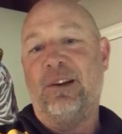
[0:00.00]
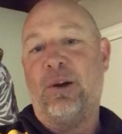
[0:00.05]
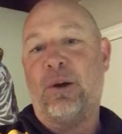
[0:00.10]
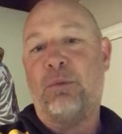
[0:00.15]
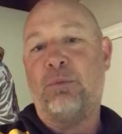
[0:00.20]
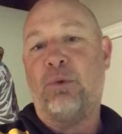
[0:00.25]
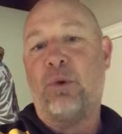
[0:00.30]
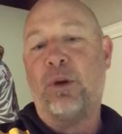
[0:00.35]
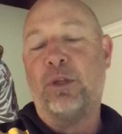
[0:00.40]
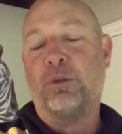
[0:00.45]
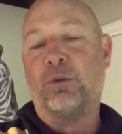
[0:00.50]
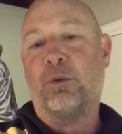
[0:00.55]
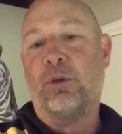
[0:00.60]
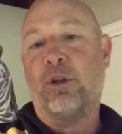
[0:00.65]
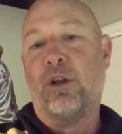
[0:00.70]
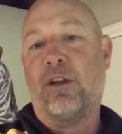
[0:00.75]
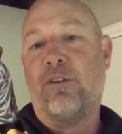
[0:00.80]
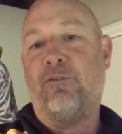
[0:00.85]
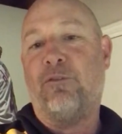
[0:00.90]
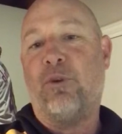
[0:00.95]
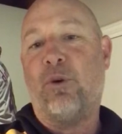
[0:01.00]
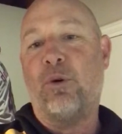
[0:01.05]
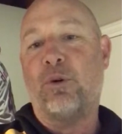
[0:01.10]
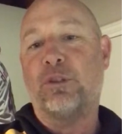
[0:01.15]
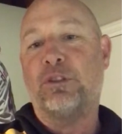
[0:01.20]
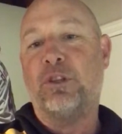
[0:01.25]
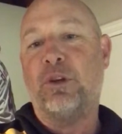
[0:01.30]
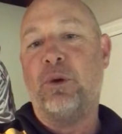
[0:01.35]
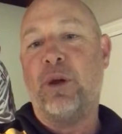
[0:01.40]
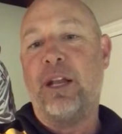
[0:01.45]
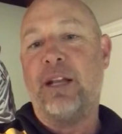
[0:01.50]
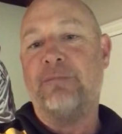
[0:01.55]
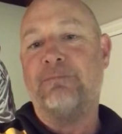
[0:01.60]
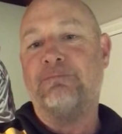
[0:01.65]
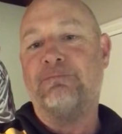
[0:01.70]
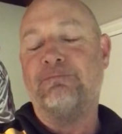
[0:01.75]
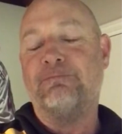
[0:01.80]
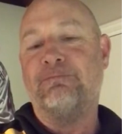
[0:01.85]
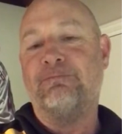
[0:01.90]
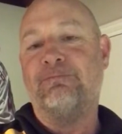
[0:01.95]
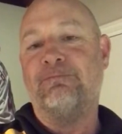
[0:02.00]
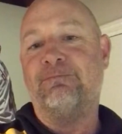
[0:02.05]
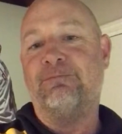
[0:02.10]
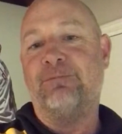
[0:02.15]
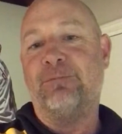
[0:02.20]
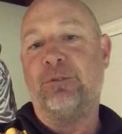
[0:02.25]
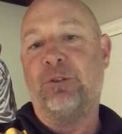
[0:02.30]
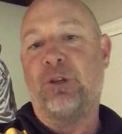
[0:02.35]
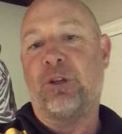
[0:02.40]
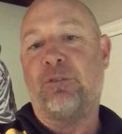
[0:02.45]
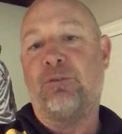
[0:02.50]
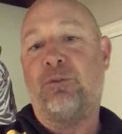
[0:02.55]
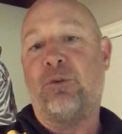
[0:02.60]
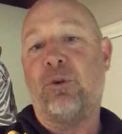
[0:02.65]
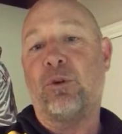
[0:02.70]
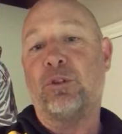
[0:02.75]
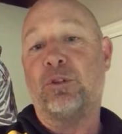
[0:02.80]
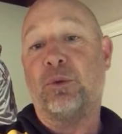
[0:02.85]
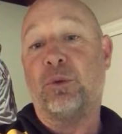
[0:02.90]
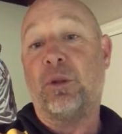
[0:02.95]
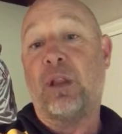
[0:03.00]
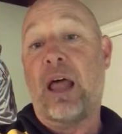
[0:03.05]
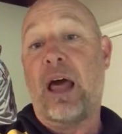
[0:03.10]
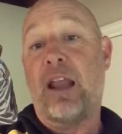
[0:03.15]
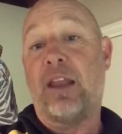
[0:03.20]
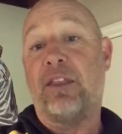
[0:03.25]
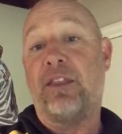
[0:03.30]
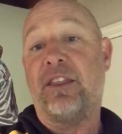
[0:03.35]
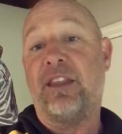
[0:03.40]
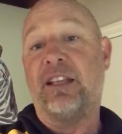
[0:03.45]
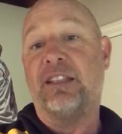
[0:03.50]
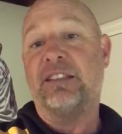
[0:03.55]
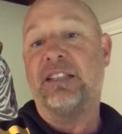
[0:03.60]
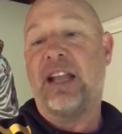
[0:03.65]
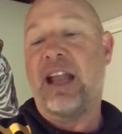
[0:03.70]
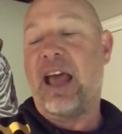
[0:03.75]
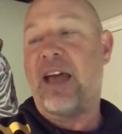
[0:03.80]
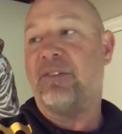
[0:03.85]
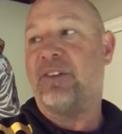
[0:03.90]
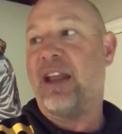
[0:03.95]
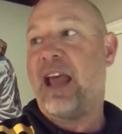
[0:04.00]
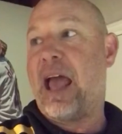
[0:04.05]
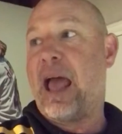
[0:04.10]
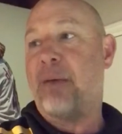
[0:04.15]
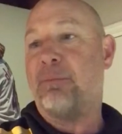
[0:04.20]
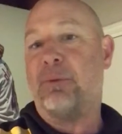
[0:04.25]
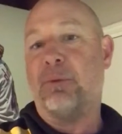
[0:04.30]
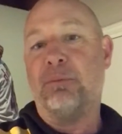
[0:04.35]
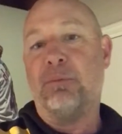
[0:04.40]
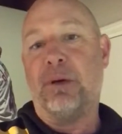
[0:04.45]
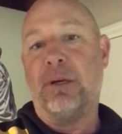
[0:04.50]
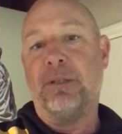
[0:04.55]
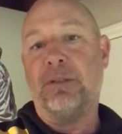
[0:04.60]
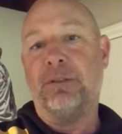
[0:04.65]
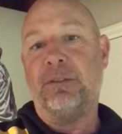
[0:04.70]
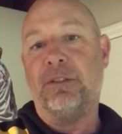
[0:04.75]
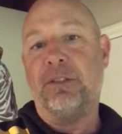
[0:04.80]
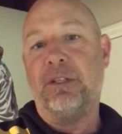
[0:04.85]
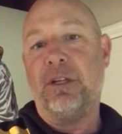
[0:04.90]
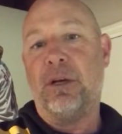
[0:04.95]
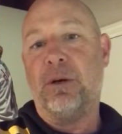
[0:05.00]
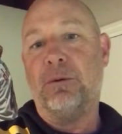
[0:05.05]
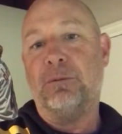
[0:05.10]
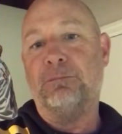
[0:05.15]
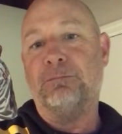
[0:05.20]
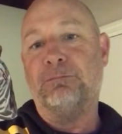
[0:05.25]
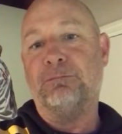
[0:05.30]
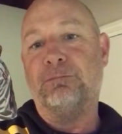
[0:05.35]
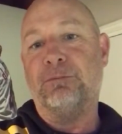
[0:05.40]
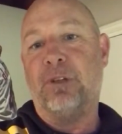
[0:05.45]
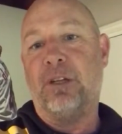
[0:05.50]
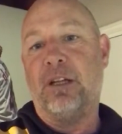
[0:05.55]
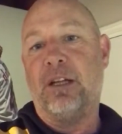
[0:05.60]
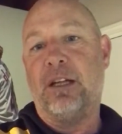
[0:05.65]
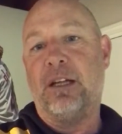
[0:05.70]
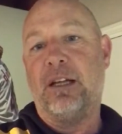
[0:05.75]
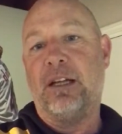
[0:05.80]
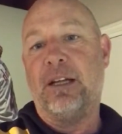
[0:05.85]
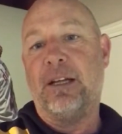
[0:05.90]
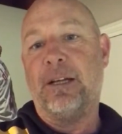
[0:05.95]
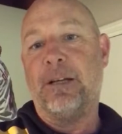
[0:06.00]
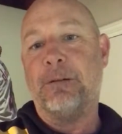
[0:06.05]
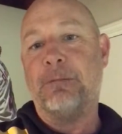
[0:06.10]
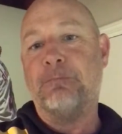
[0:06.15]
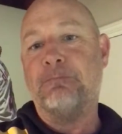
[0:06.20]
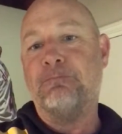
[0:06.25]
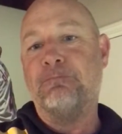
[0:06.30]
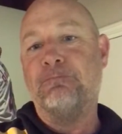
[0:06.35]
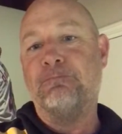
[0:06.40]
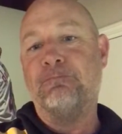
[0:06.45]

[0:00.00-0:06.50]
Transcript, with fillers: Our boys were looking forward to it. Looking forward to a lot of things that haven't happened, but you know, um,